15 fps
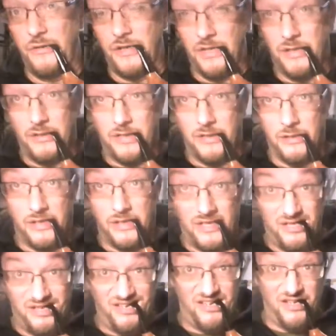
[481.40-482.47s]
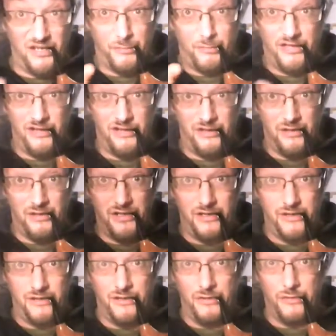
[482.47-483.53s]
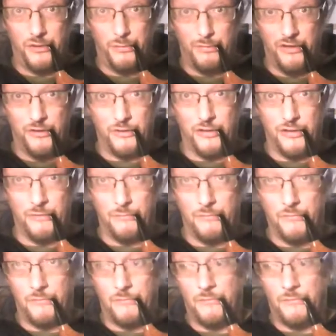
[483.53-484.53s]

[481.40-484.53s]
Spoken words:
do it out there, kids especially, no smoking.